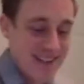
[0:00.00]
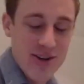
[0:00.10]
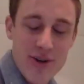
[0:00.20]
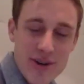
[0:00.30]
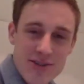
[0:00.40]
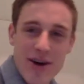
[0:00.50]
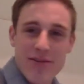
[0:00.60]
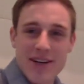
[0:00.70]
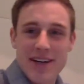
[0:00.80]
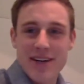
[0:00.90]
Do you
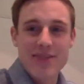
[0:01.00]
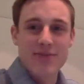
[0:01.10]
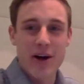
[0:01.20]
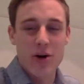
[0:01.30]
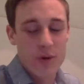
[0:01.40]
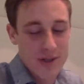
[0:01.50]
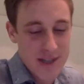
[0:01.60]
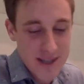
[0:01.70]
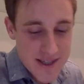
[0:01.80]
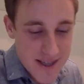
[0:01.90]
have any final
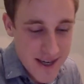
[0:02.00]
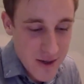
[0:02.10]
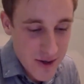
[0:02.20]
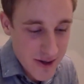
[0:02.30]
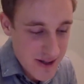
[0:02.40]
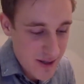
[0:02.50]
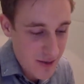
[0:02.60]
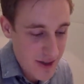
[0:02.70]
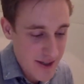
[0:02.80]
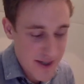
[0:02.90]
words you'd like to say, or
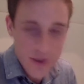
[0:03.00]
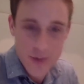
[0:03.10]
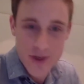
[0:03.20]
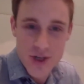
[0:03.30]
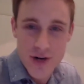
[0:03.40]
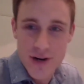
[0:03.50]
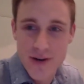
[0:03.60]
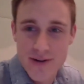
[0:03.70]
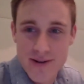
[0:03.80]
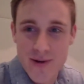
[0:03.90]
someone you want to shout
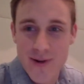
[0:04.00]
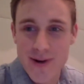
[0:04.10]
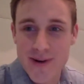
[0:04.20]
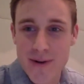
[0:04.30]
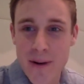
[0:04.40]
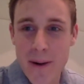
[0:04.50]
out, or?